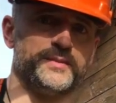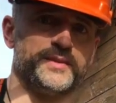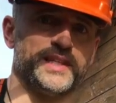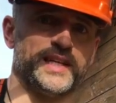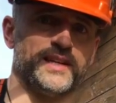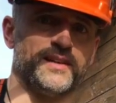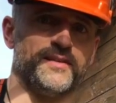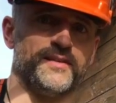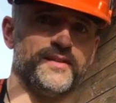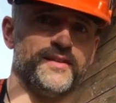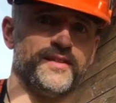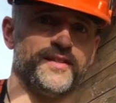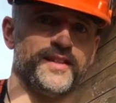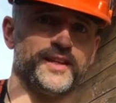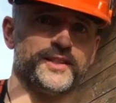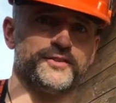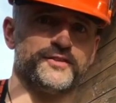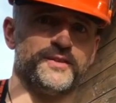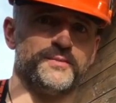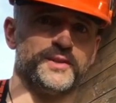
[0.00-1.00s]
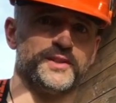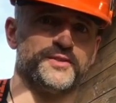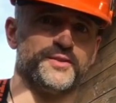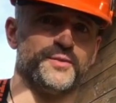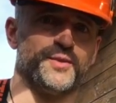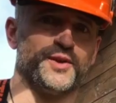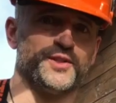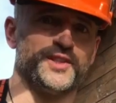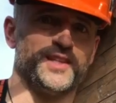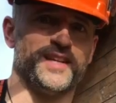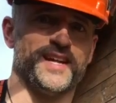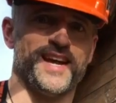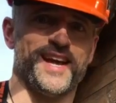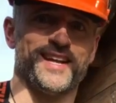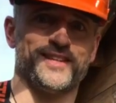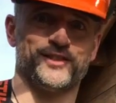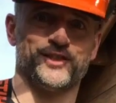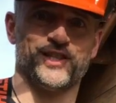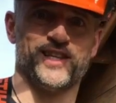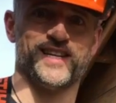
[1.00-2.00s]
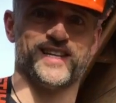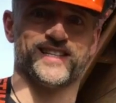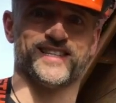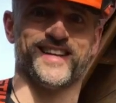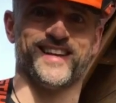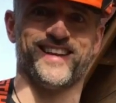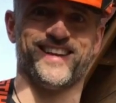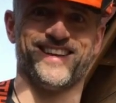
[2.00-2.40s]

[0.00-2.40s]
channel. Thanks very much for watching, and cheers.